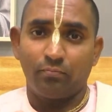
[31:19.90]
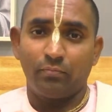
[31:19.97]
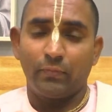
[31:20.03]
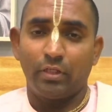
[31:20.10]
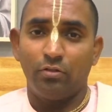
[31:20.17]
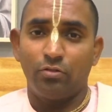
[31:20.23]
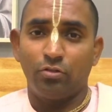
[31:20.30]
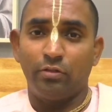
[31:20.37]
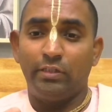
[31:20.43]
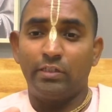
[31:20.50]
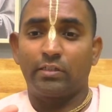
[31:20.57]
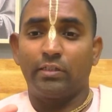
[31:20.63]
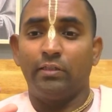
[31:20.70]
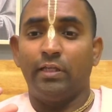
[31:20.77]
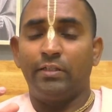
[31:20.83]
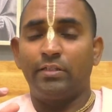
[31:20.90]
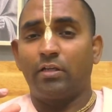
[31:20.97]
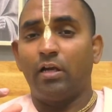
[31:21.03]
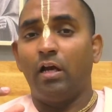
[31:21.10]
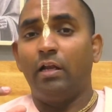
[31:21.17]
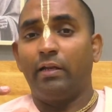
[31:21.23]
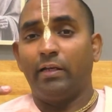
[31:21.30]
So that is
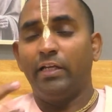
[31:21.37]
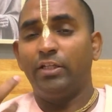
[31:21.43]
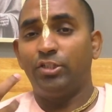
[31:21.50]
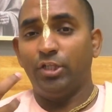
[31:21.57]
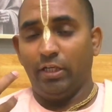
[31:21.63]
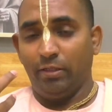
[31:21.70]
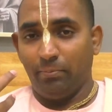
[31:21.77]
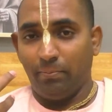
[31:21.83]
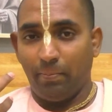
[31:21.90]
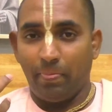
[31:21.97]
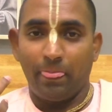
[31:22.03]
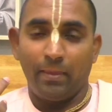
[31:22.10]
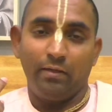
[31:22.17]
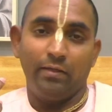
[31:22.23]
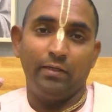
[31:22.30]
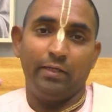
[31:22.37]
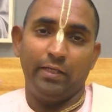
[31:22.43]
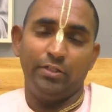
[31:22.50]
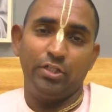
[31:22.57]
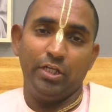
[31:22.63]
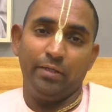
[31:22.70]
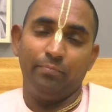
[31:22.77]
called
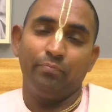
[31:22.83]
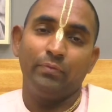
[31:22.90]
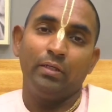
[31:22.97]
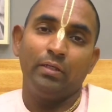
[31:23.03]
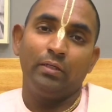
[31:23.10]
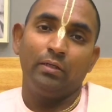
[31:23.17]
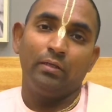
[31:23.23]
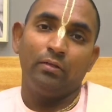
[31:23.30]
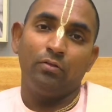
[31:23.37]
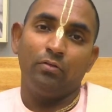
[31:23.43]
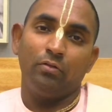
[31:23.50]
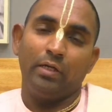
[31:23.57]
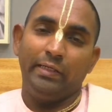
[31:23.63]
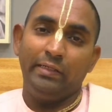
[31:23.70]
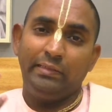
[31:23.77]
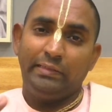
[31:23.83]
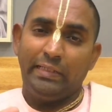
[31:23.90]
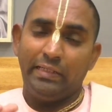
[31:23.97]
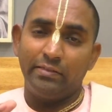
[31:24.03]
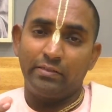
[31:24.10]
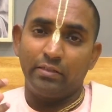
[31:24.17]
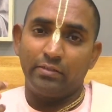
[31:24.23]
reje. No,
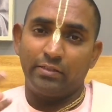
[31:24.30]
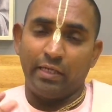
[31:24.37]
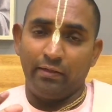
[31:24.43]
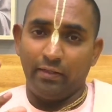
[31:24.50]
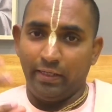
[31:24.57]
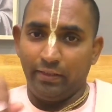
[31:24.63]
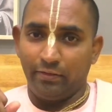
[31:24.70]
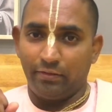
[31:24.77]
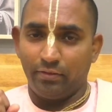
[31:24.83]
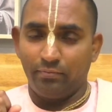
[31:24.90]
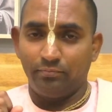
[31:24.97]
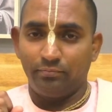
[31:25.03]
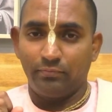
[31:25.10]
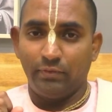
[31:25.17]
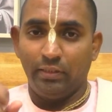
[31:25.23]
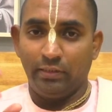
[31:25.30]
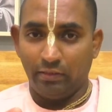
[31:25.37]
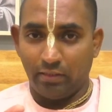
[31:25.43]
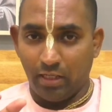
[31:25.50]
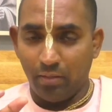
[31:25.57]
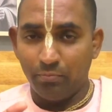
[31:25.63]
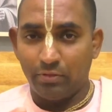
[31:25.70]
intense sunlight. It
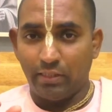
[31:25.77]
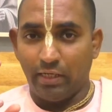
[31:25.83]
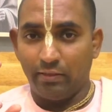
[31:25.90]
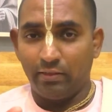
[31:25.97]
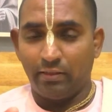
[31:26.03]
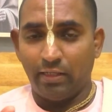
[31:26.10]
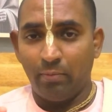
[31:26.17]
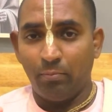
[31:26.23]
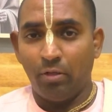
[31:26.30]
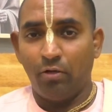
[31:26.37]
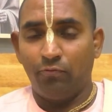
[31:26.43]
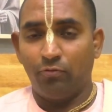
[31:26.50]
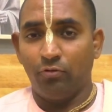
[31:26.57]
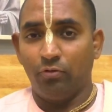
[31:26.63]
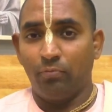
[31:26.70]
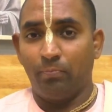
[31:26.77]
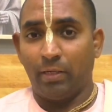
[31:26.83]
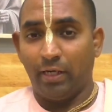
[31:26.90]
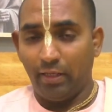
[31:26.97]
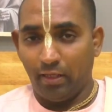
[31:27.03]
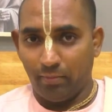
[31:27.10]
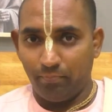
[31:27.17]
comes at the time of
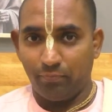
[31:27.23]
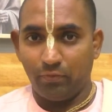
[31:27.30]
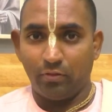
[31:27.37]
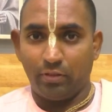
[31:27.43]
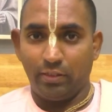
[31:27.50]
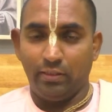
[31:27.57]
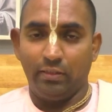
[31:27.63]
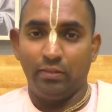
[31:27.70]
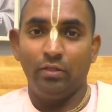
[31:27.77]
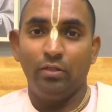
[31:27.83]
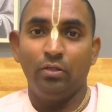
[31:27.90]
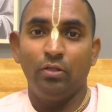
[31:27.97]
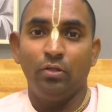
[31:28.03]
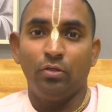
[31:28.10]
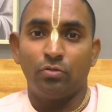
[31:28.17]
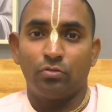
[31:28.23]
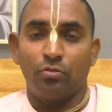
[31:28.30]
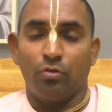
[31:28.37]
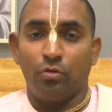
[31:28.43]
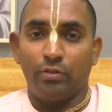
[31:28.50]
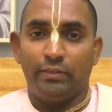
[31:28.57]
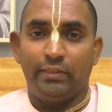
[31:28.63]
pralaya. Okay,
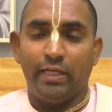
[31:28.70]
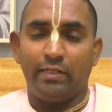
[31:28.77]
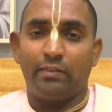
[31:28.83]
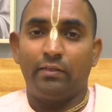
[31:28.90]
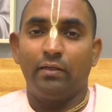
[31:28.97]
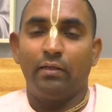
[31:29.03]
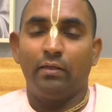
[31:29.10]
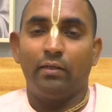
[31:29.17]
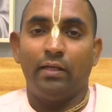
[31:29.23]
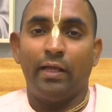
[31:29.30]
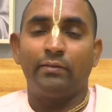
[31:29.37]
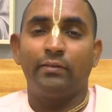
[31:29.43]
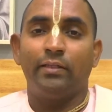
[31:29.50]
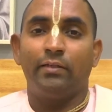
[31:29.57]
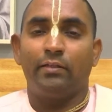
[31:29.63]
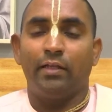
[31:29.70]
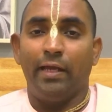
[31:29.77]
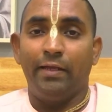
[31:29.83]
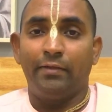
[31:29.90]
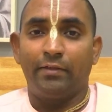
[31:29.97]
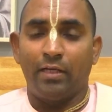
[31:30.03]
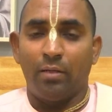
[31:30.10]
so that like that
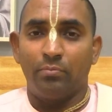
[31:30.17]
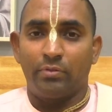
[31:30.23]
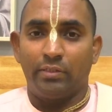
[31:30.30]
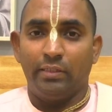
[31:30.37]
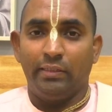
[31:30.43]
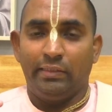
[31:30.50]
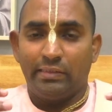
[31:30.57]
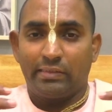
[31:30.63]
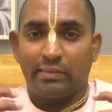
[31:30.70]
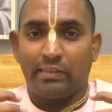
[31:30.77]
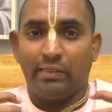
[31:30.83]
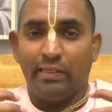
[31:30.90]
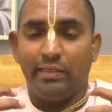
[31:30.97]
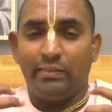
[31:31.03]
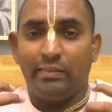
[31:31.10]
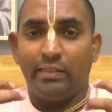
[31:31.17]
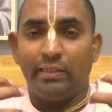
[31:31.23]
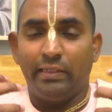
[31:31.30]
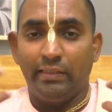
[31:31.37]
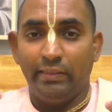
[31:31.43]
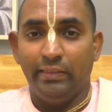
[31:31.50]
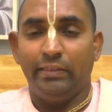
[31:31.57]
light comes, it is creating
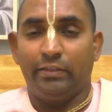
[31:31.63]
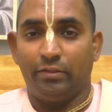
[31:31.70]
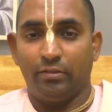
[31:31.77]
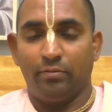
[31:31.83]
heat.